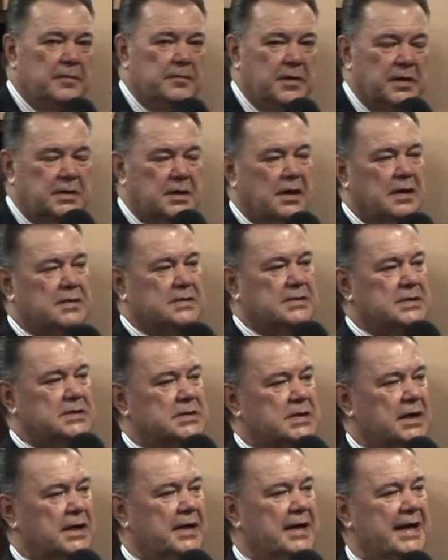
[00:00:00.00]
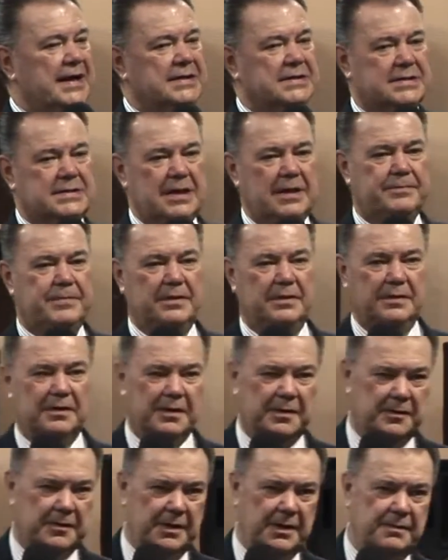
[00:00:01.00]
because it's the next step in
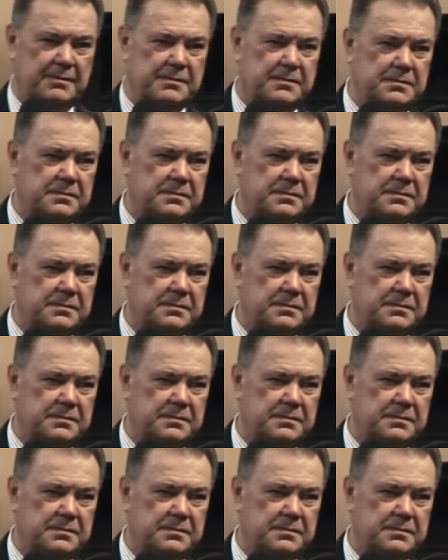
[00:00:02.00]
glory.